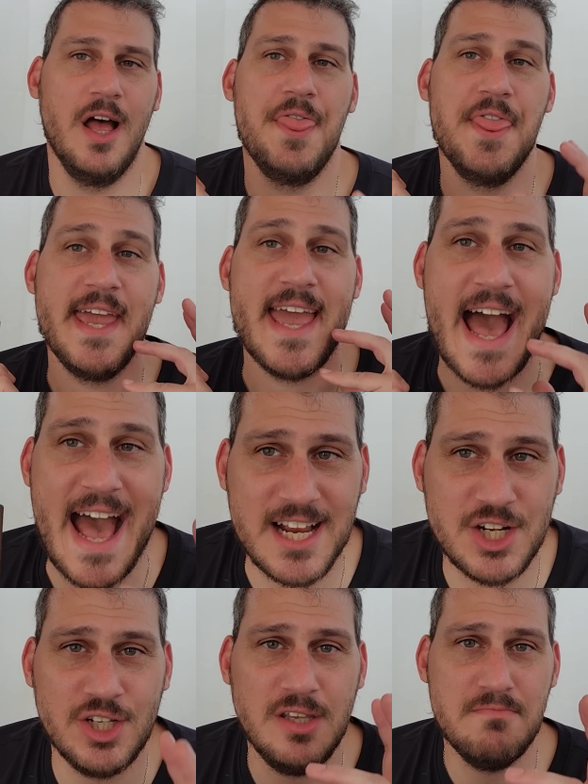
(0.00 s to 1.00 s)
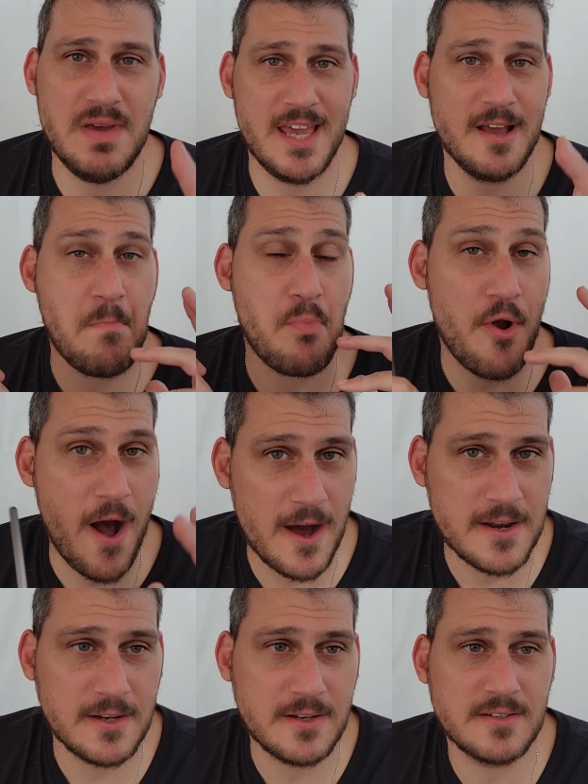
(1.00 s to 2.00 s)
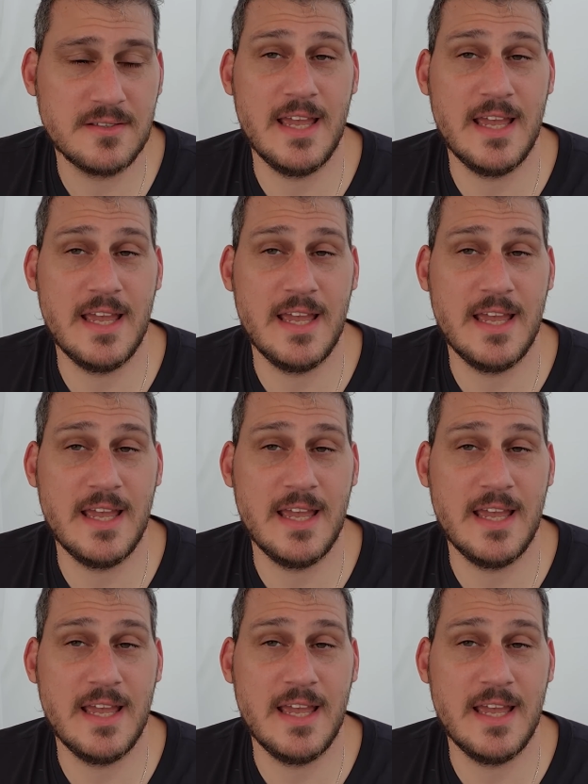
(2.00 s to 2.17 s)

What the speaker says: They actually make products.